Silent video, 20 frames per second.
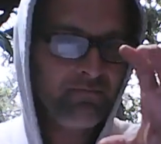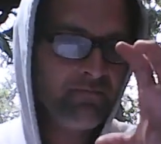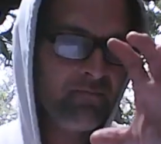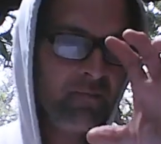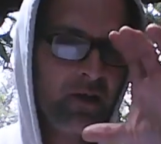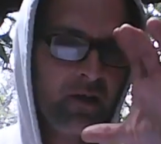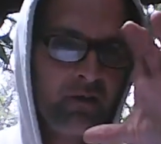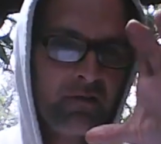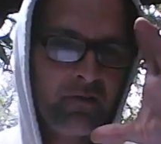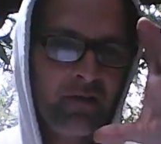
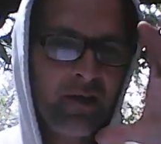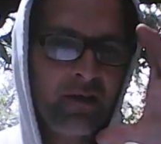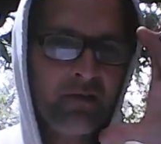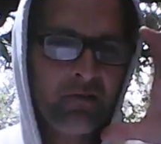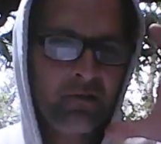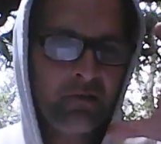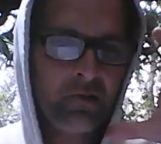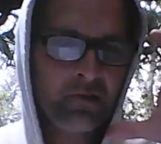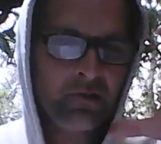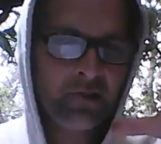the Creator
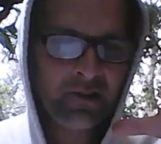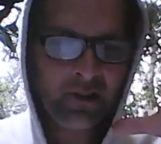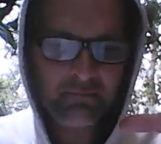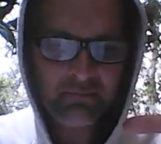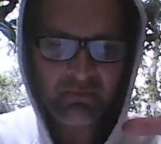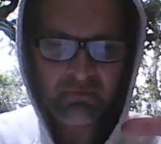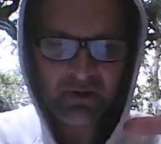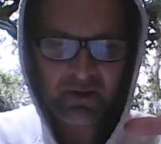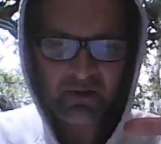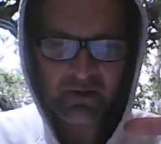holding up
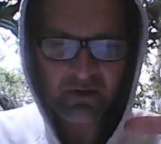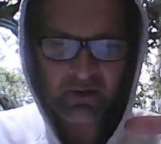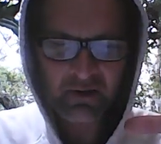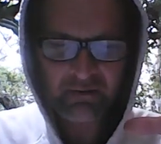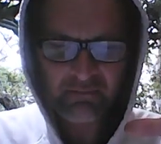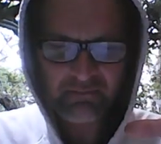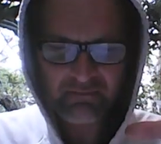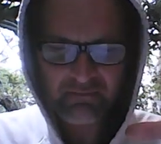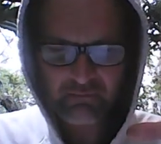a mirror.